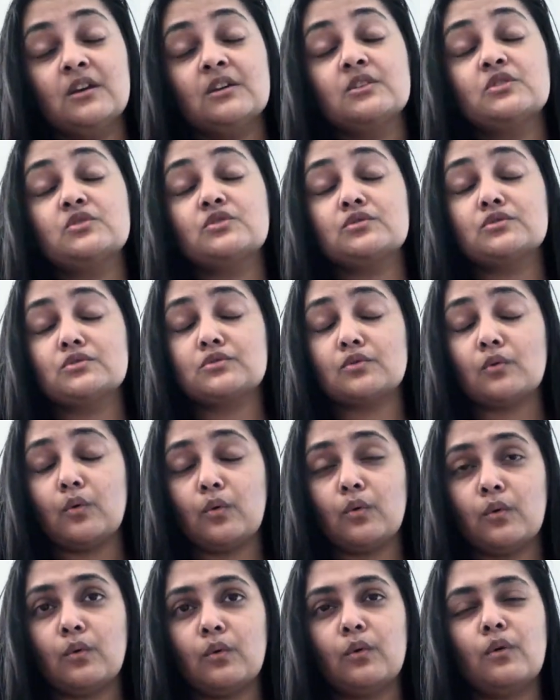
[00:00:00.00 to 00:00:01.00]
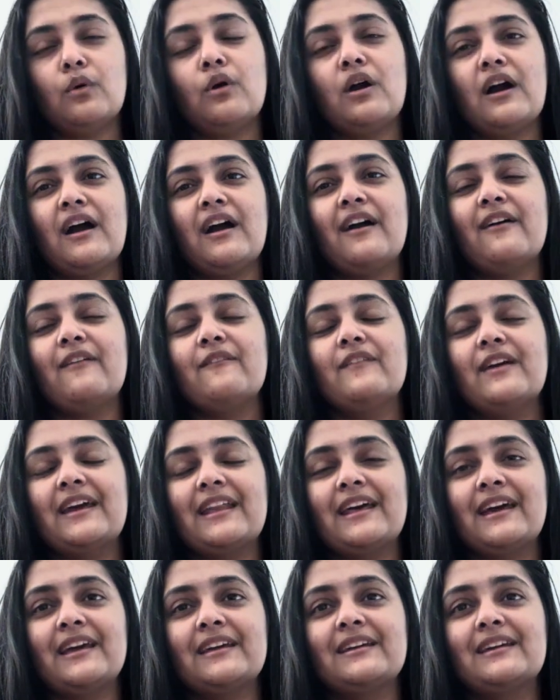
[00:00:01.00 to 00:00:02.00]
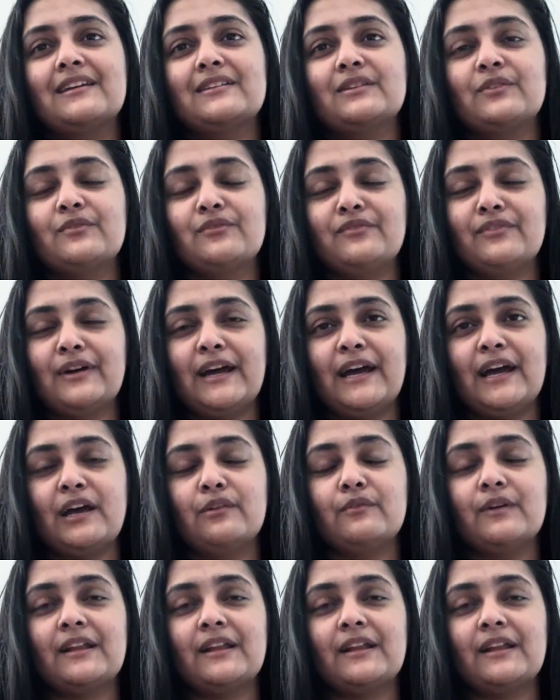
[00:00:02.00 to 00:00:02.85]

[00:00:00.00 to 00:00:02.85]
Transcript: So when I getting fat,